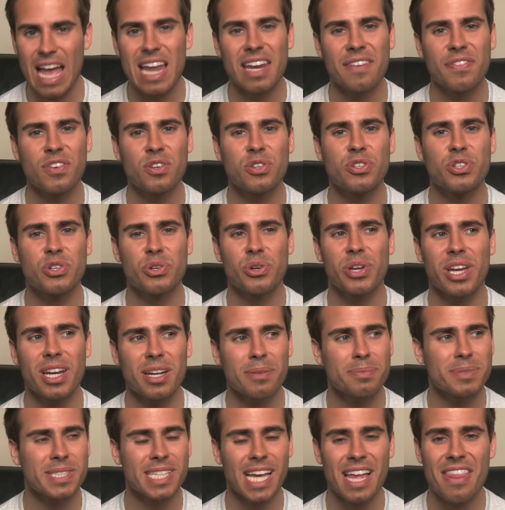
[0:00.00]
And if you do get
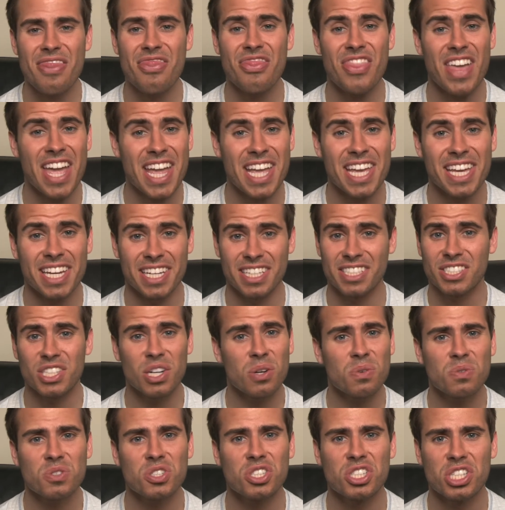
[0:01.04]
upset, think it,
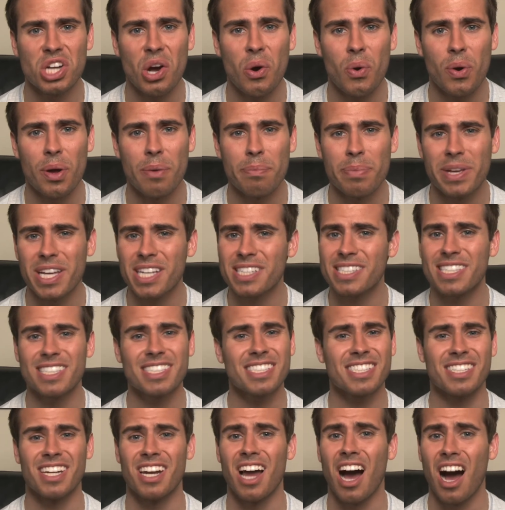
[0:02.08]
don't show it because
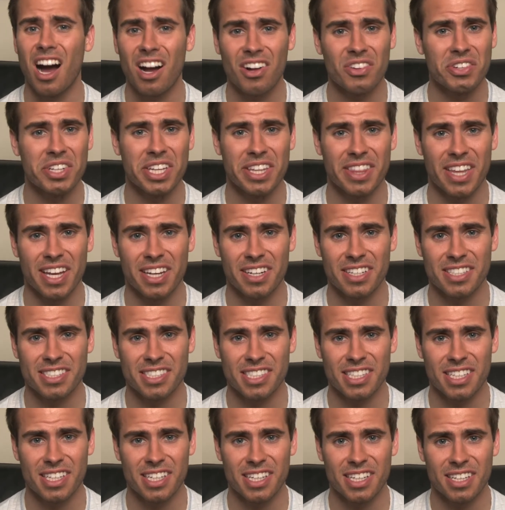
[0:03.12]
it's an ugly thing to
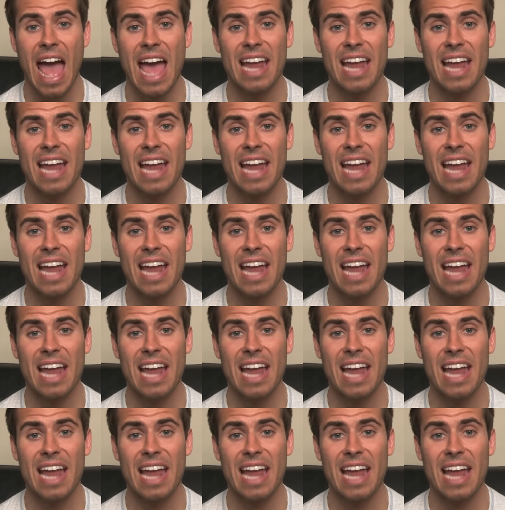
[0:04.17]
see.